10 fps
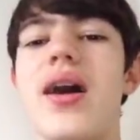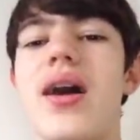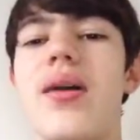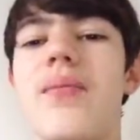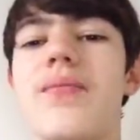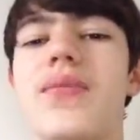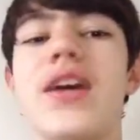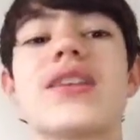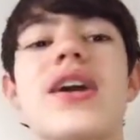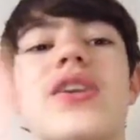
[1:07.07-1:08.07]

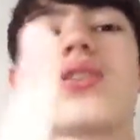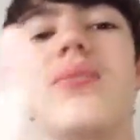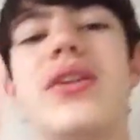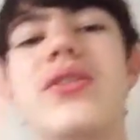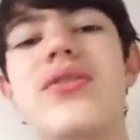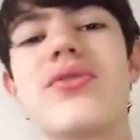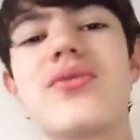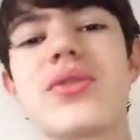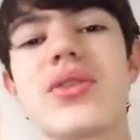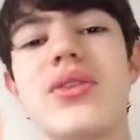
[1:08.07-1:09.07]
That's actually my new
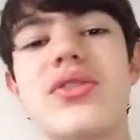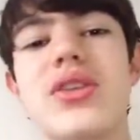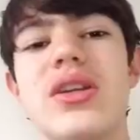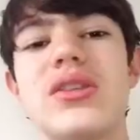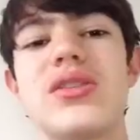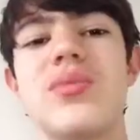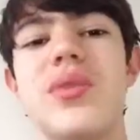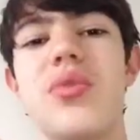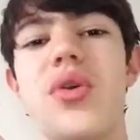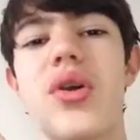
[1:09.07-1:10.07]
year's resolution, is to
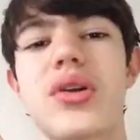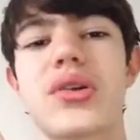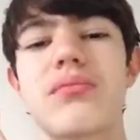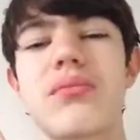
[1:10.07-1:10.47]
be more